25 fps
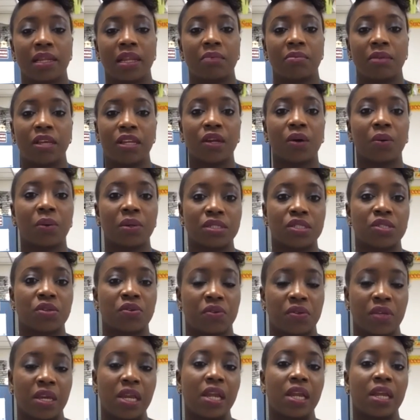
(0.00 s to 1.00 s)
Let me know what you
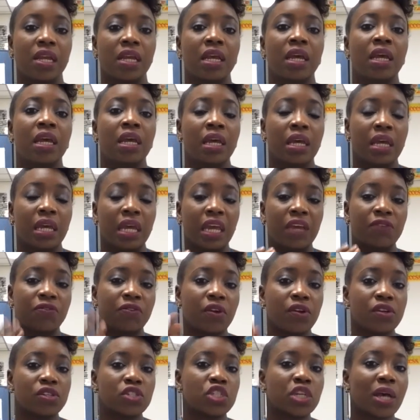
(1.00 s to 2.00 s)
think if
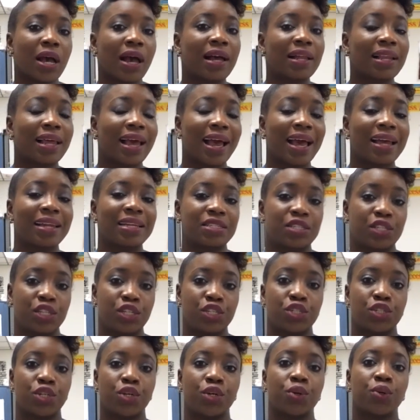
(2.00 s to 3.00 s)
your child had a
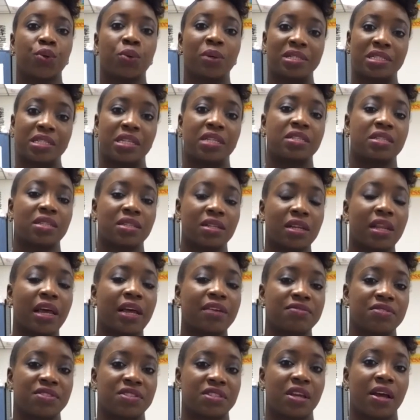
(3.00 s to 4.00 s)
teacher who was into the
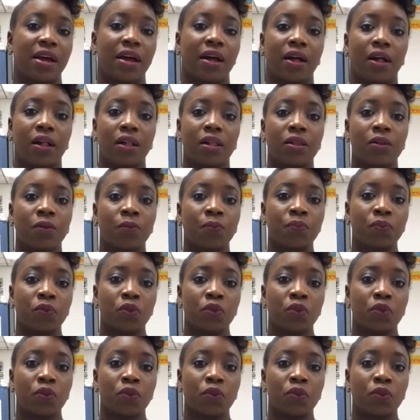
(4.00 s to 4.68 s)
lifestyle,